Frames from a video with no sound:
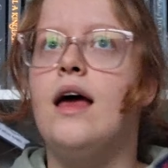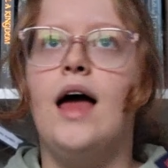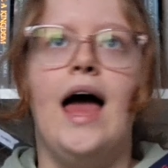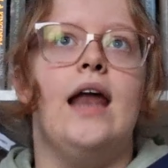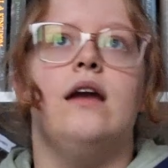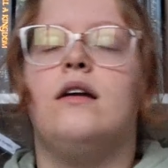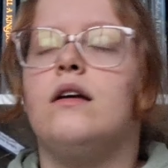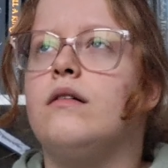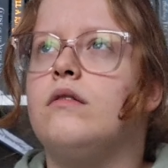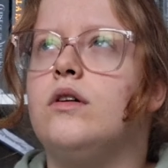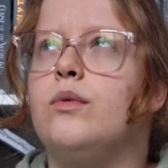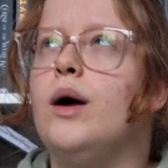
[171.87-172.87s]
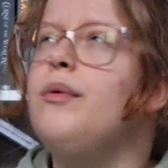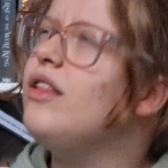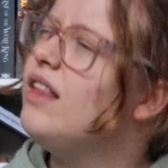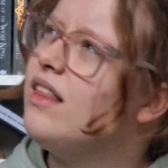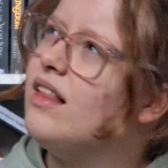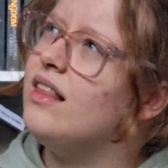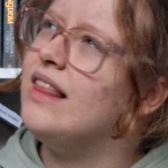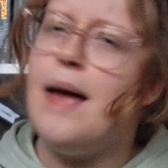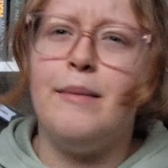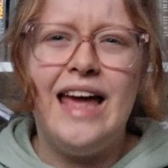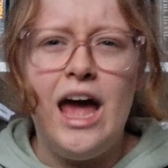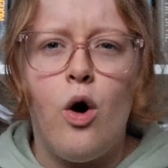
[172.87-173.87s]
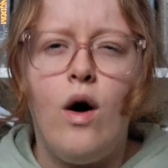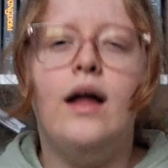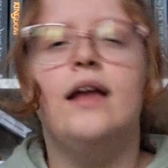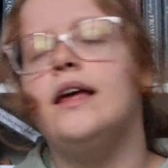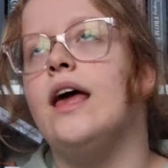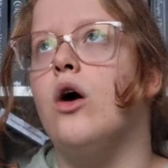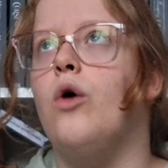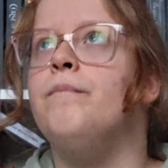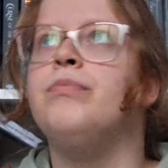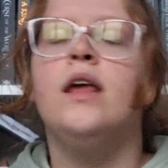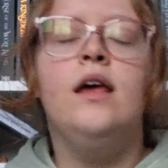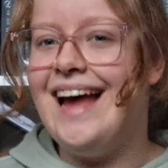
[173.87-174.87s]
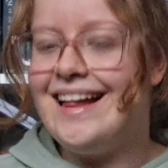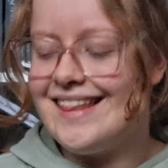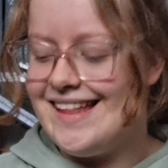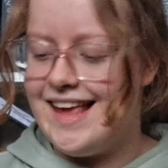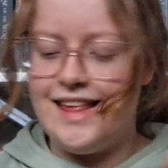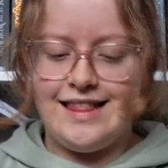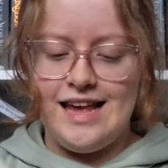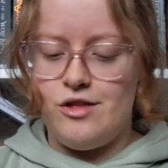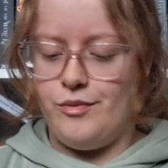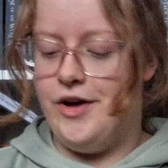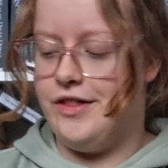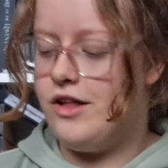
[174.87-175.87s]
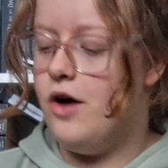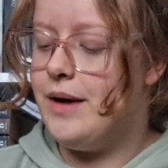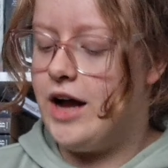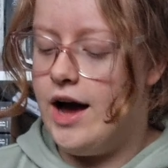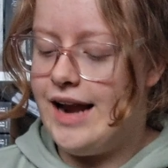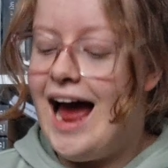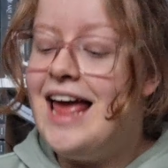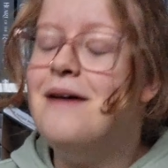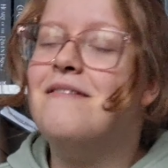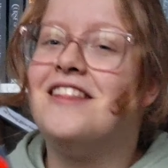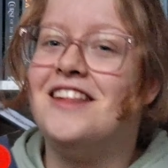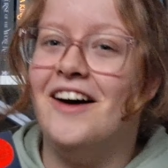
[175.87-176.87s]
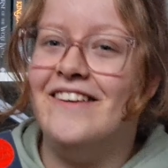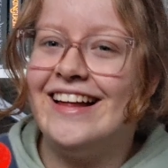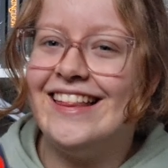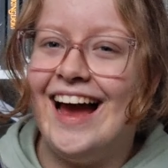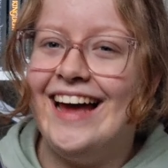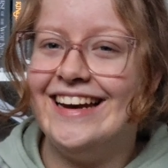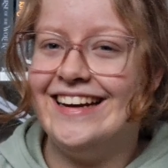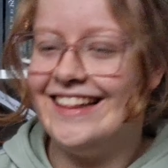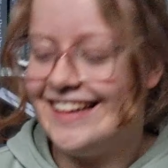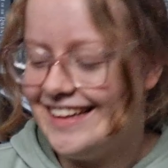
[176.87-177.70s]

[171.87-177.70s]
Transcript: and what was his name? Gil. That's these ones. Oh my god, I am so excited.